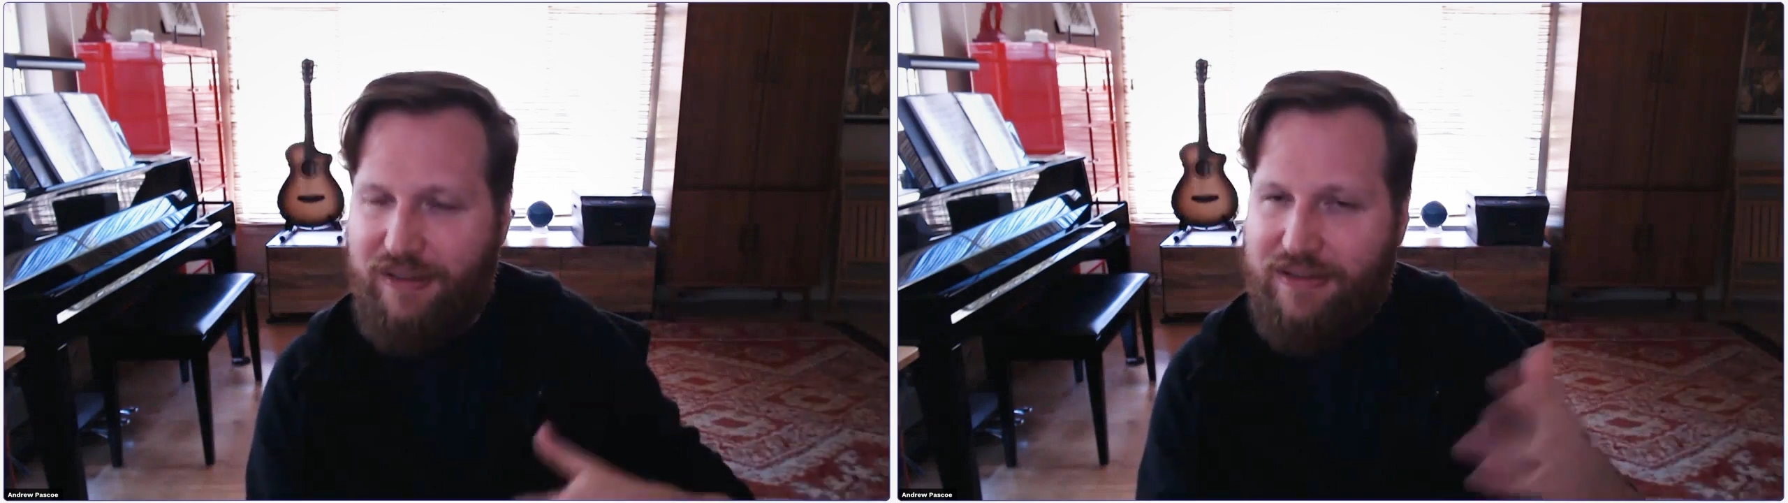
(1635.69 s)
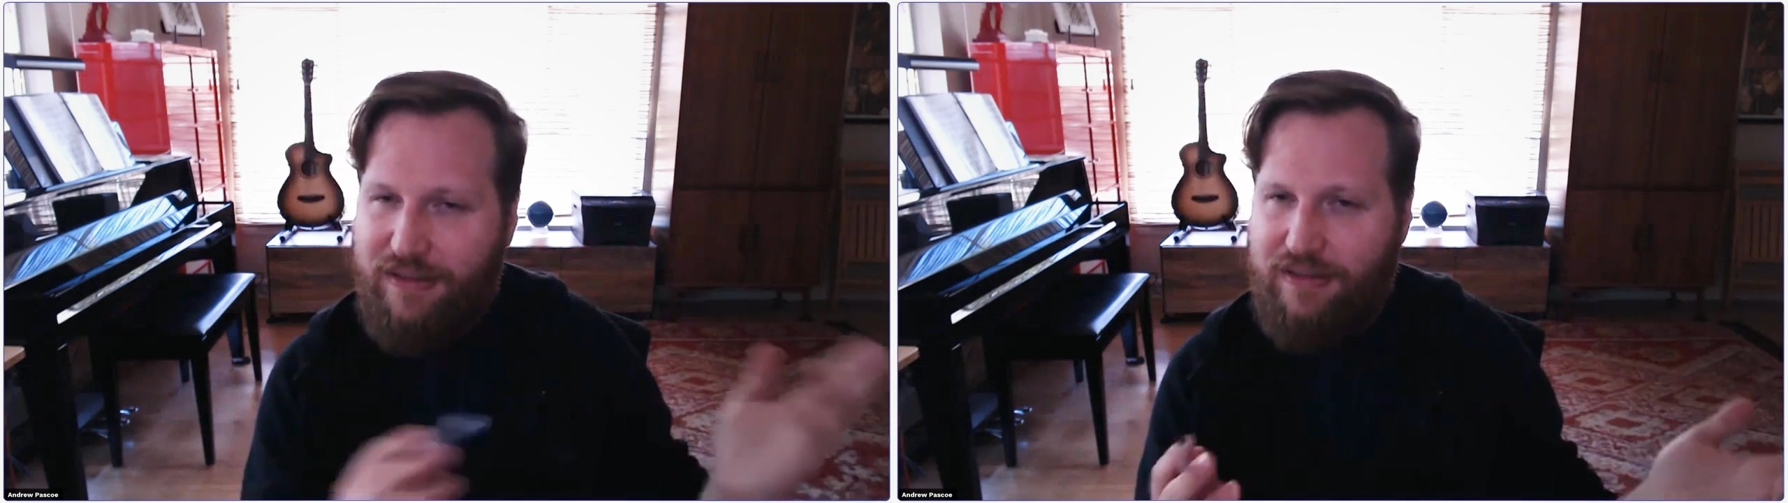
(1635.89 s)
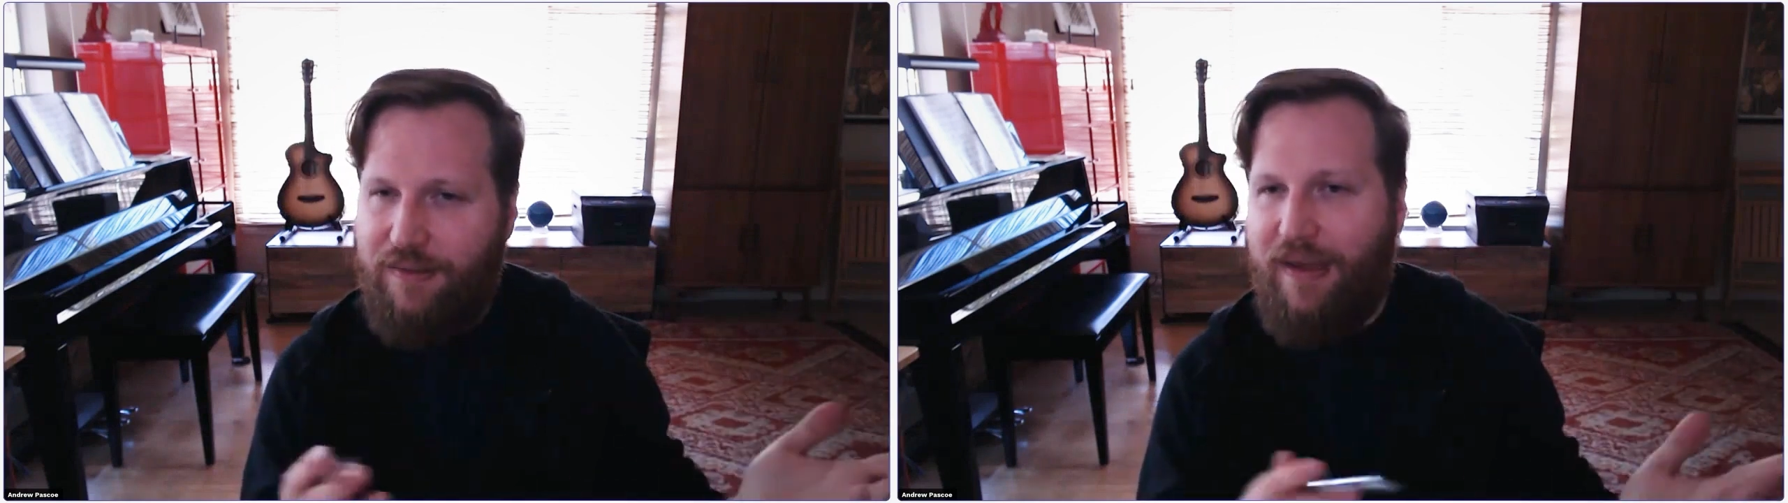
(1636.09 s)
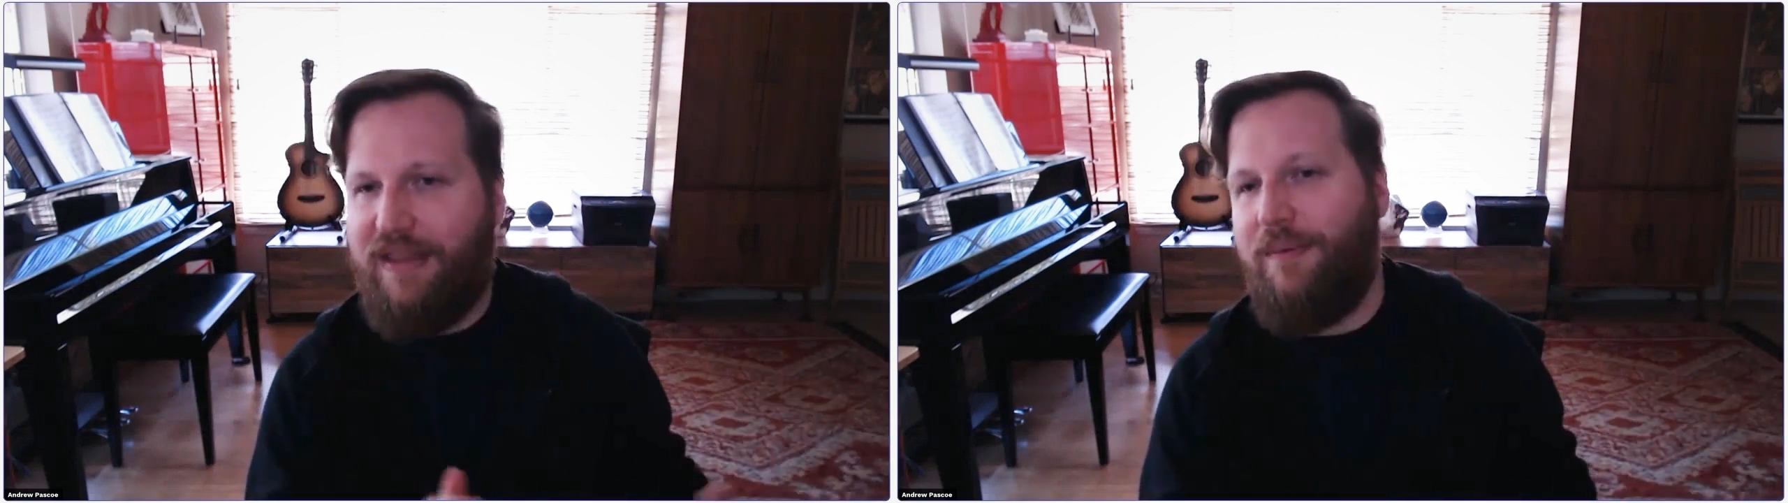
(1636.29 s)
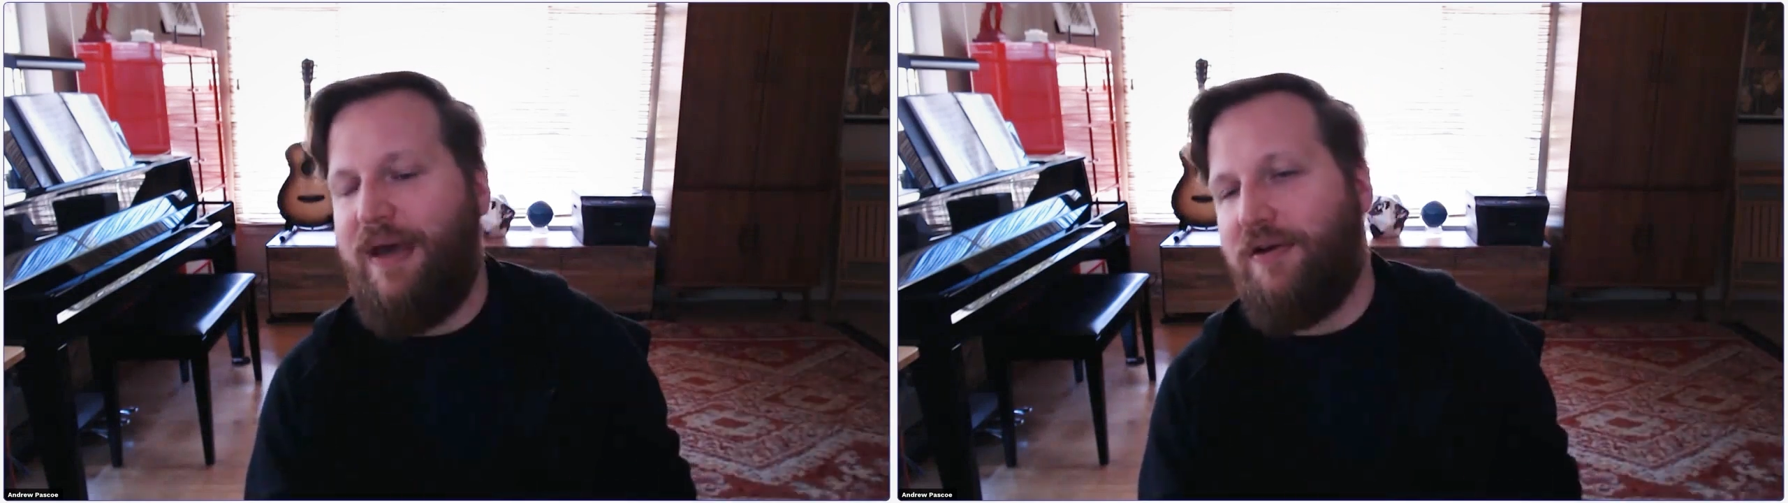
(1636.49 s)
It's a
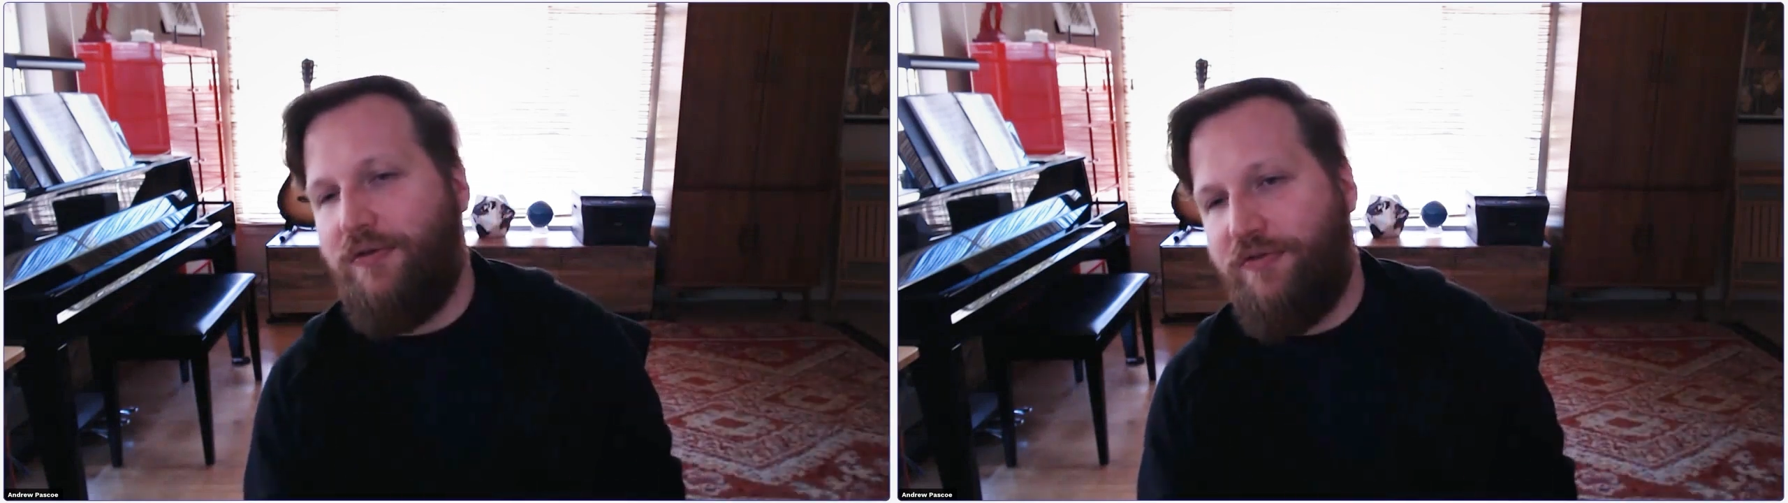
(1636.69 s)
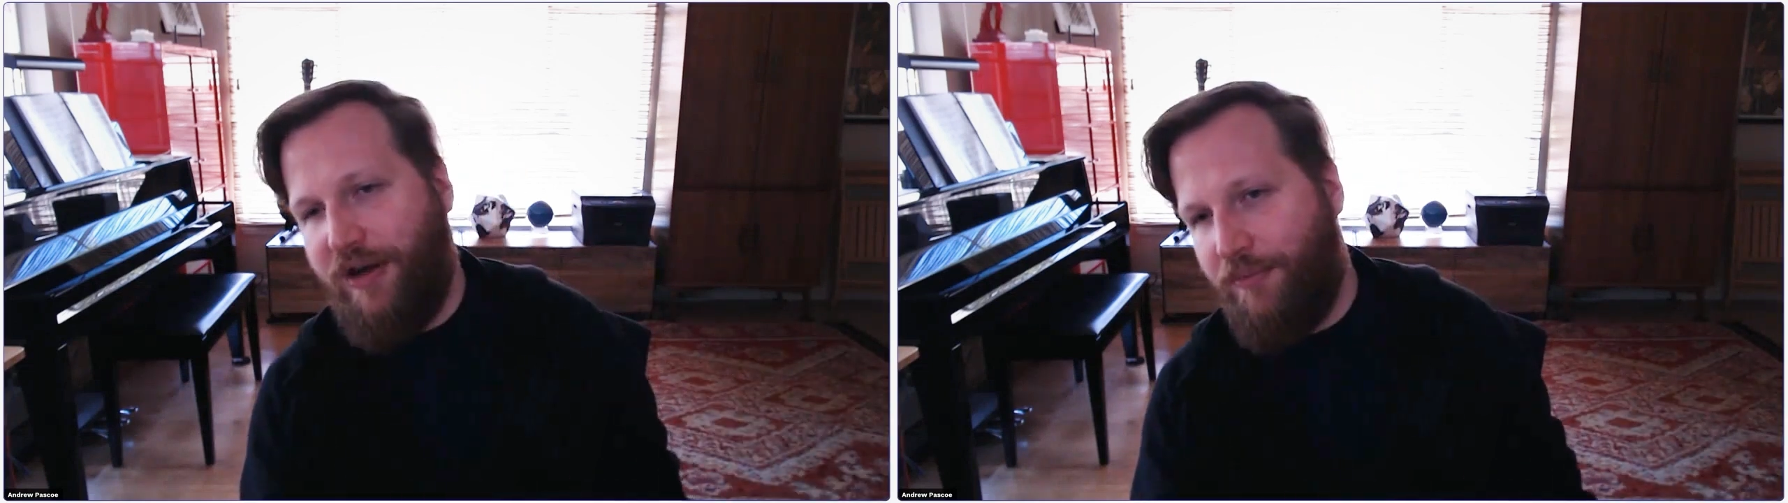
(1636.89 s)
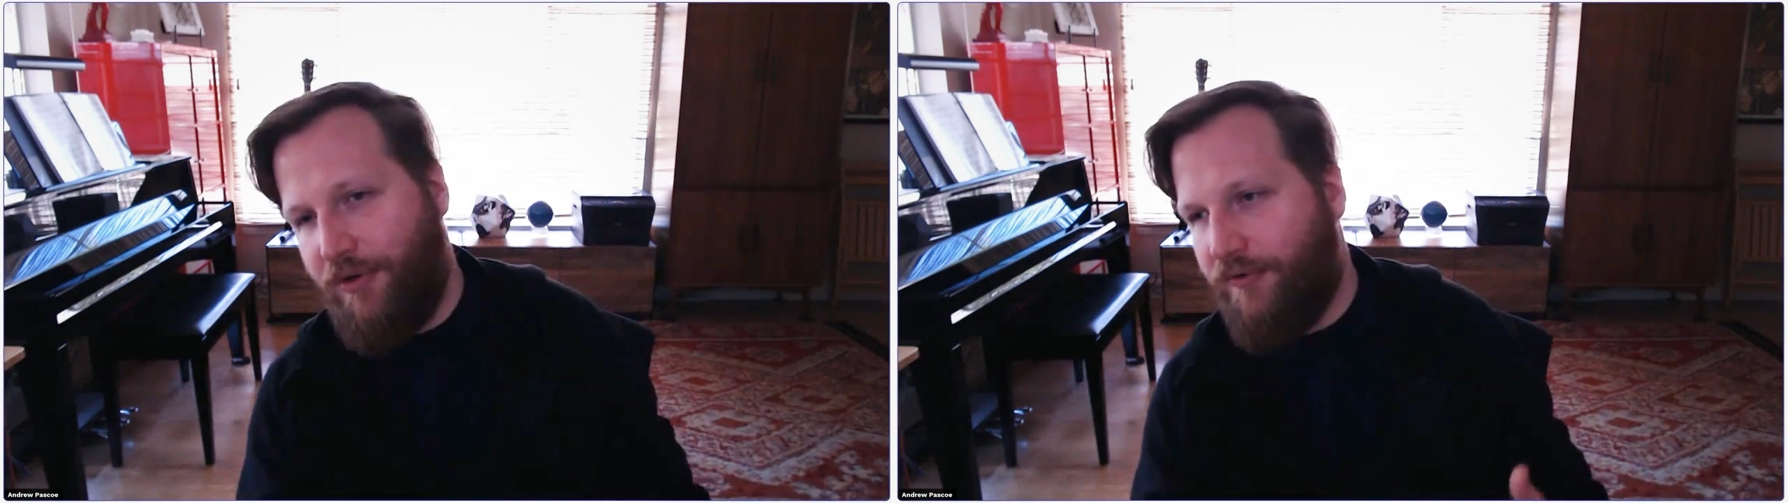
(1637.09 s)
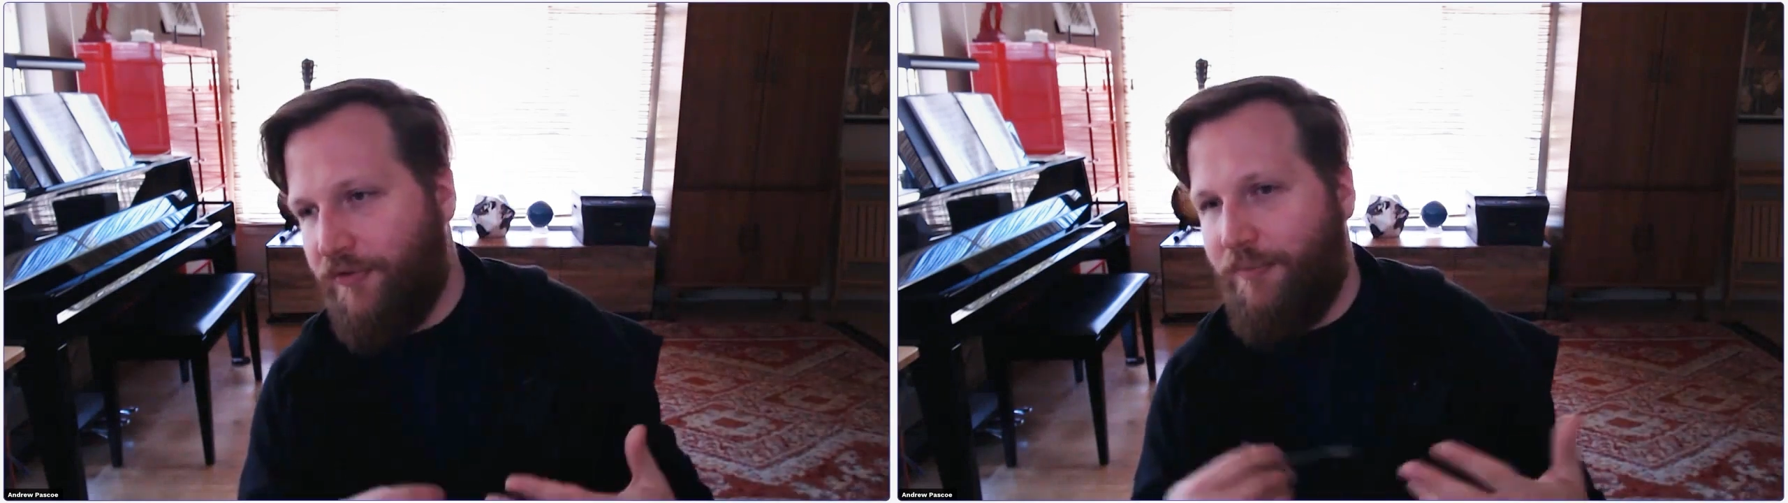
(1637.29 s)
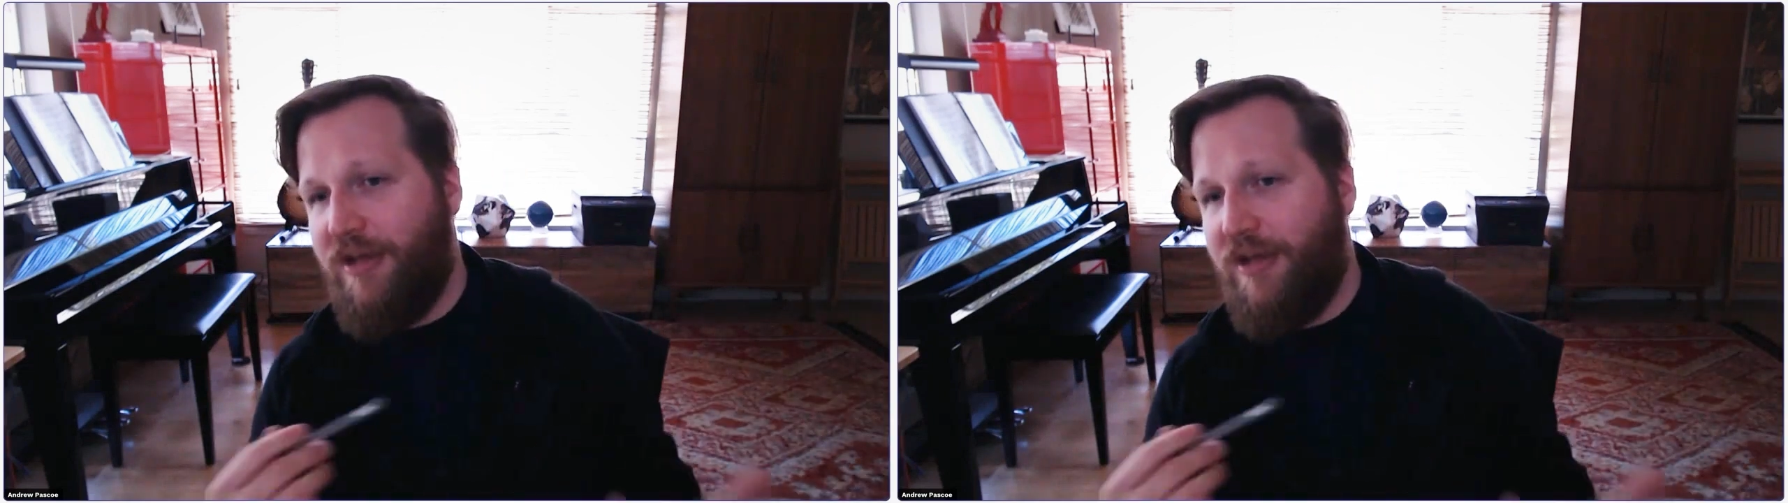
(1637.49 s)
mathematical framework for